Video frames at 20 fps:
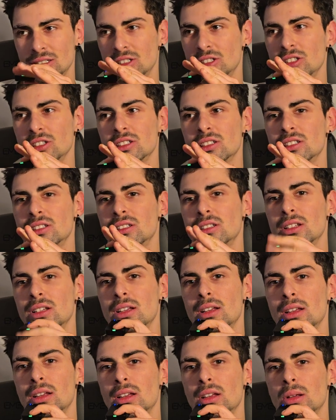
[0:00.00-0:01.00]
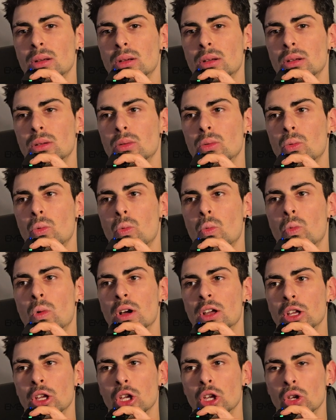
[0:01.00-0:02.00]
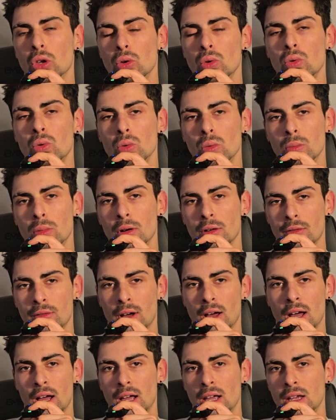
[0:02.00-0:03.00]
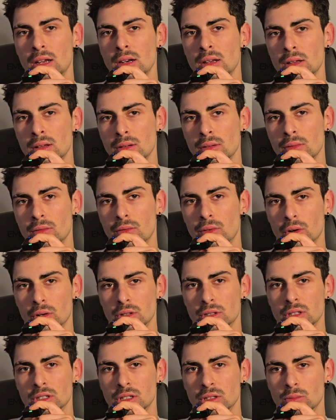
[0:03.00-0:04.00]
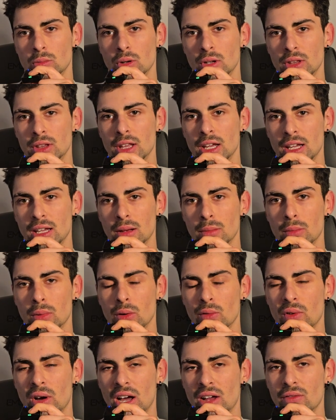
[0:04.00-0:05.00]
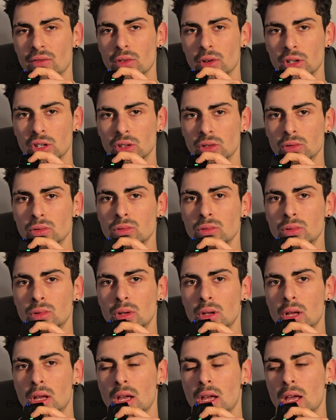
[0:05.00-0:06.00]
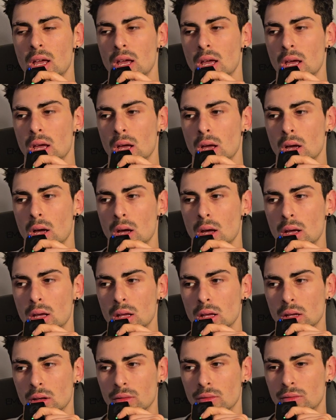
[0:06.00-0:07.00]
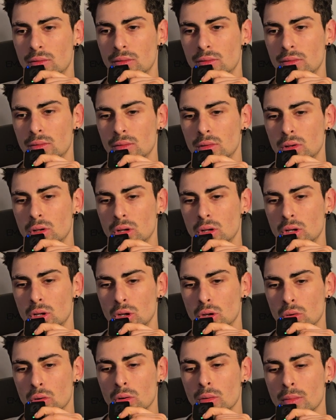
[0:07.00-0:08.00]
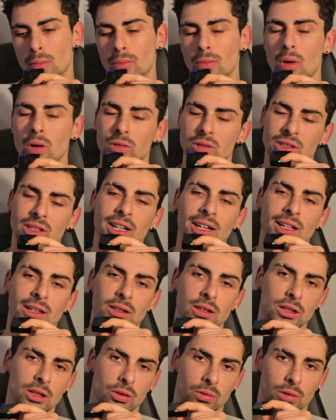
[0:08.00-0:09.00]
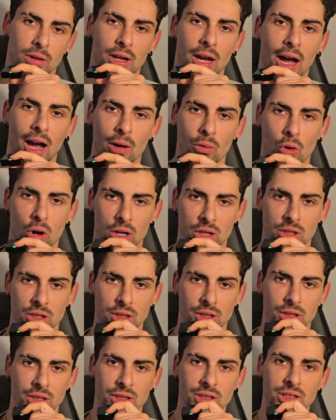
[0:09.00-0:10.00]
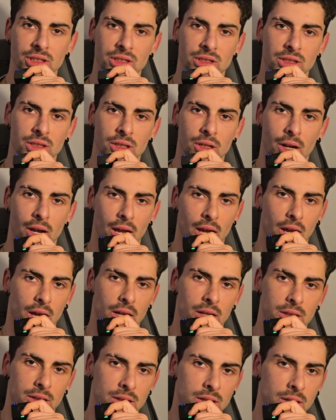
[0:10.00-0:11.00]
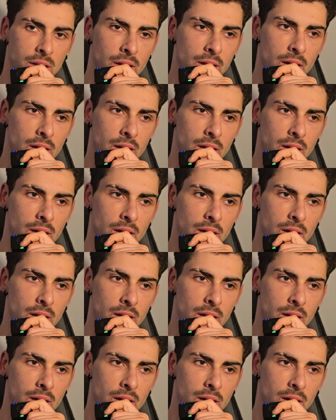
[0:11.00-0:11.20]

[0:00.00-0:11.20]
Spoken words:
just what you provide versus what they can provide for you. If you're a guy watching this and